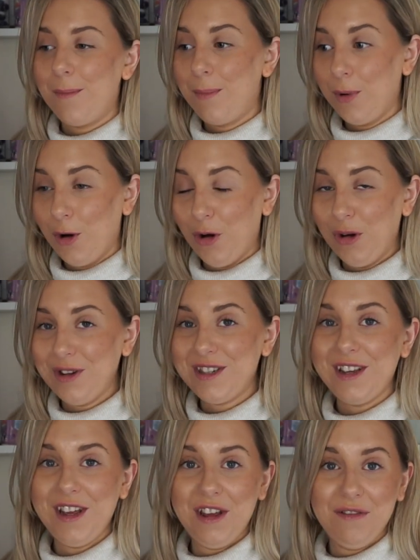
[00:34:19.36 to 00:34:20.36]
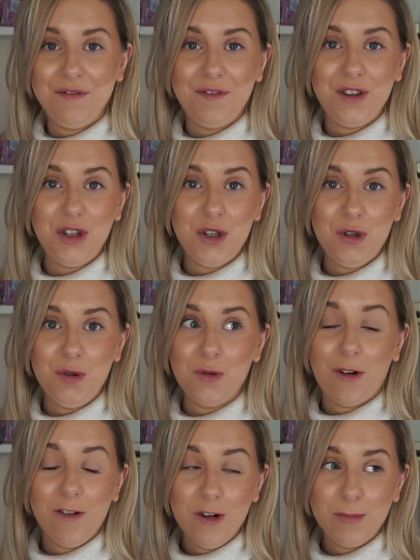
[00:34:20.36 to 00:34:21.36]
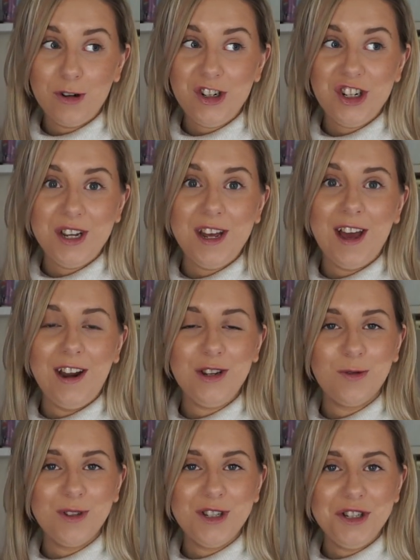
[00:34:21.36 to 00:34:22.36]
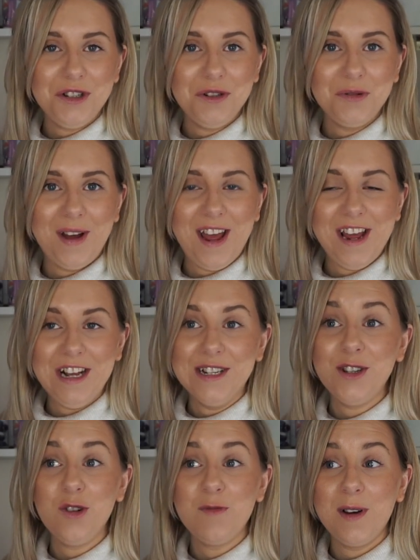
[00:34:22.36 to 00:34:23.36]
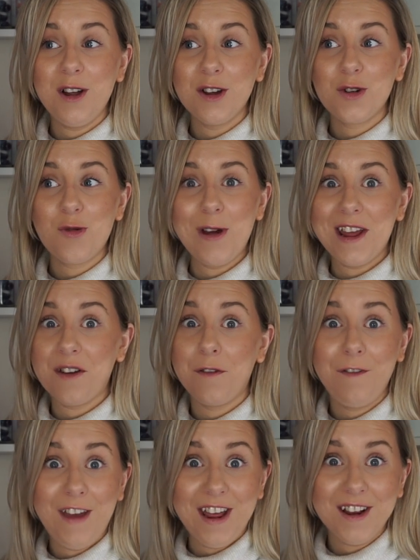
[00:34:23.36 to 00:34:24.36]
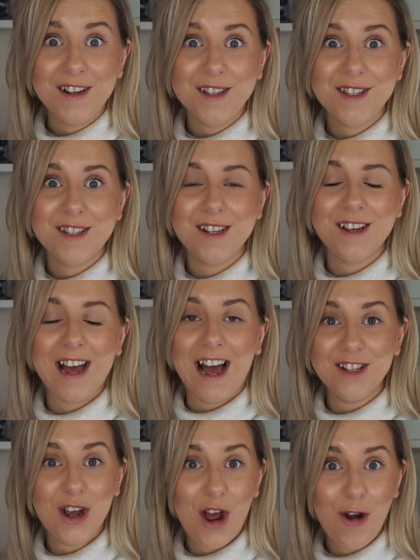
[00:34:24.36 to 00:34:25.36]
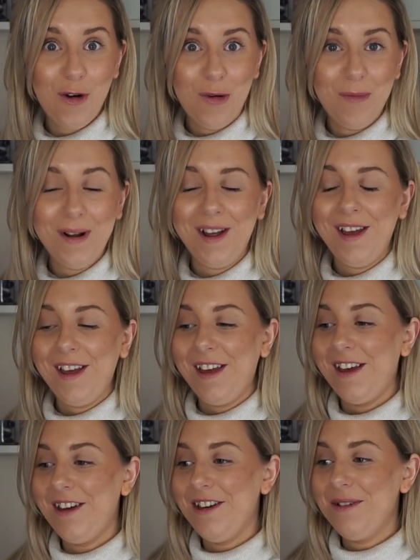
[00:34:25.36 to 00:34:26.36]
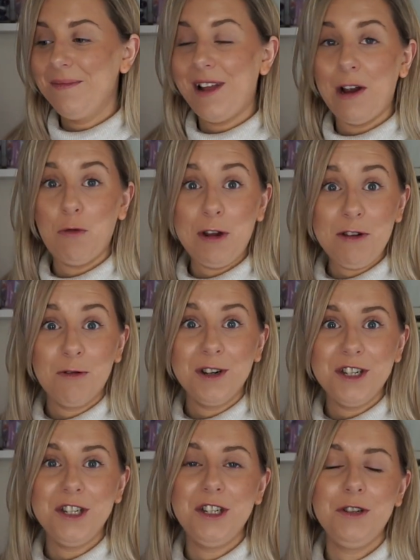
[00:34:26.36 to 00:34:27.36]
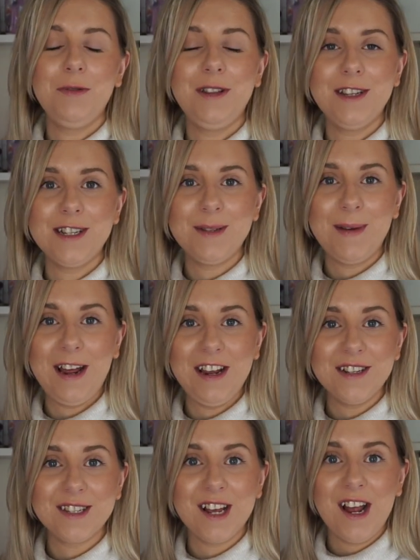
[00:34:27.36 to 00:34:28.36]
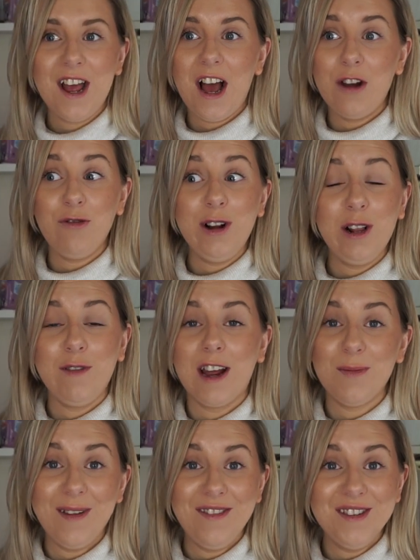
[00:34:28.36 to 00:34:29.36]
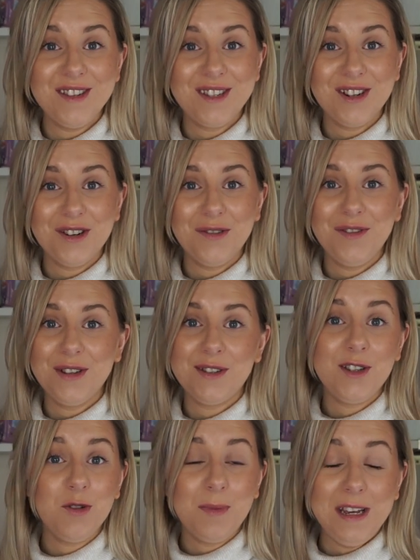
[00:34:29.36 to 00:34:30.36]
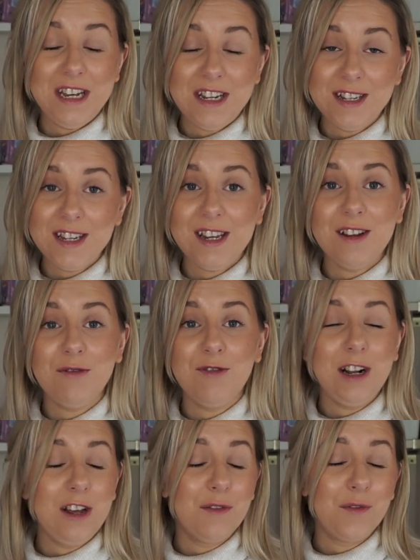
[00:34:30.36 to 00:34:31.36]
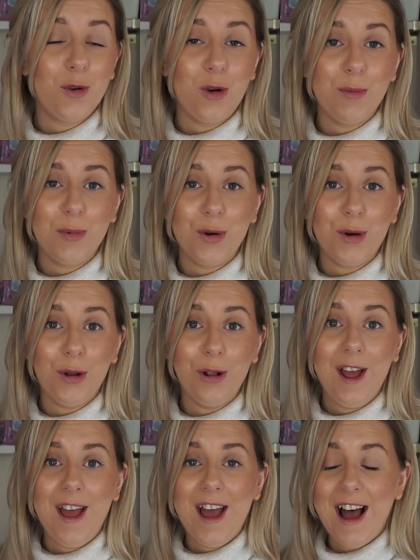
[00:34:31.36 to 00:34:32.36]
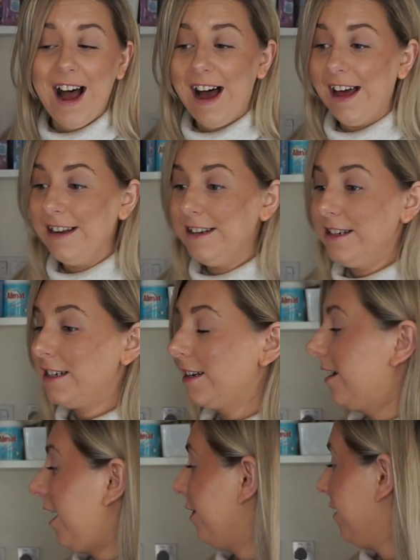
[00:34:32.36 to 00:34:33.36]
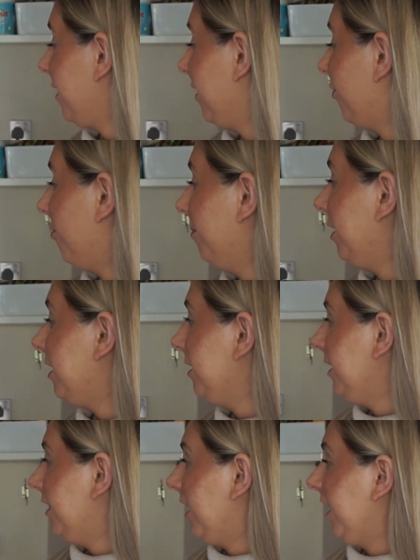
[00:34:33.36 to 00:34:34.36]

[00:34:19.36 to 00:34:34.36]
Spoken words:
But if you are on a budget and you want to do a super quick fix at home, like we wanted to with this space, I'd really recommend this stuff. It's super easy, really affordable, and I think it completely